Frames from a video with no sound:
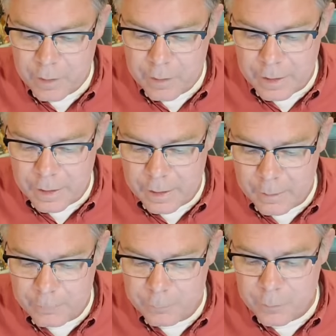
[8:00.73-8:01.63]

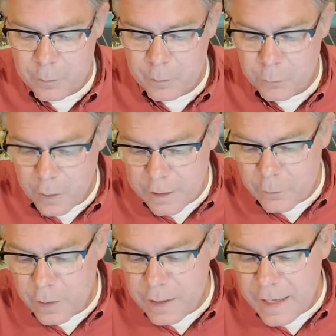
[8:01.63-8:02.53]
Um,
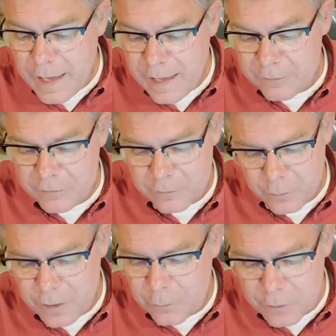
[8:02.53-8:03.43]
Gregory S.,
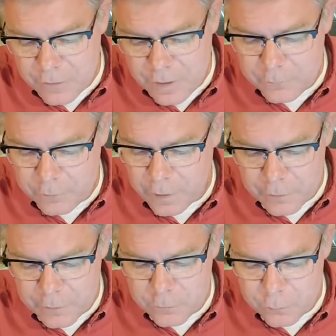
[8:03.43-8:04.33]
Gregory Sanford,
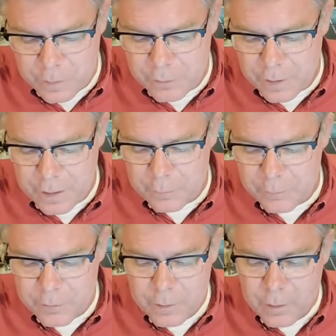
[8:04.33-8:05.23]
I'll just read the
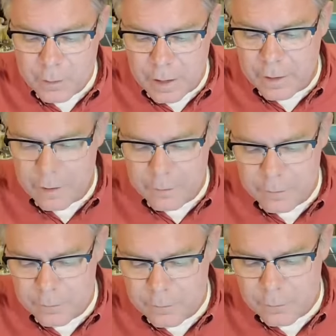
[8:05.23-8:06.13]
names.
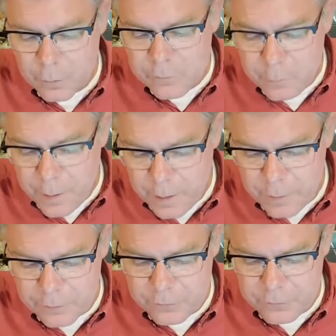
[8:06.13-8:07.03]
Uh, Chris
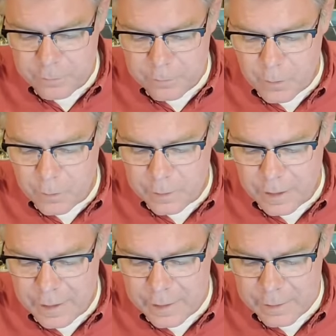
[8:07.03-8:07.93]
Paris,
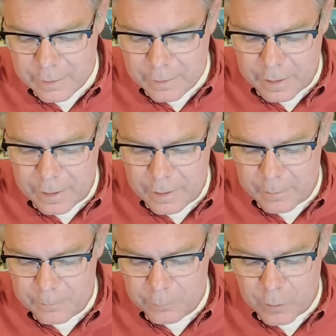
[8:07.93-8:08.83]
okay
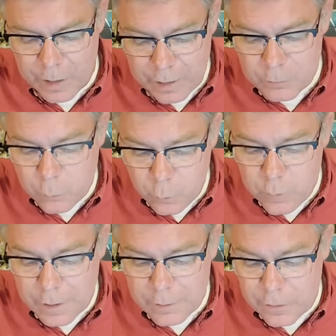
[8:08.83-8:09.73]
um, i got we
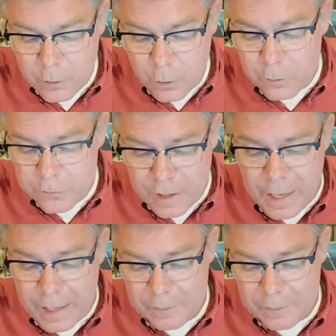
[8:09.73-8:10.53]
got the girls got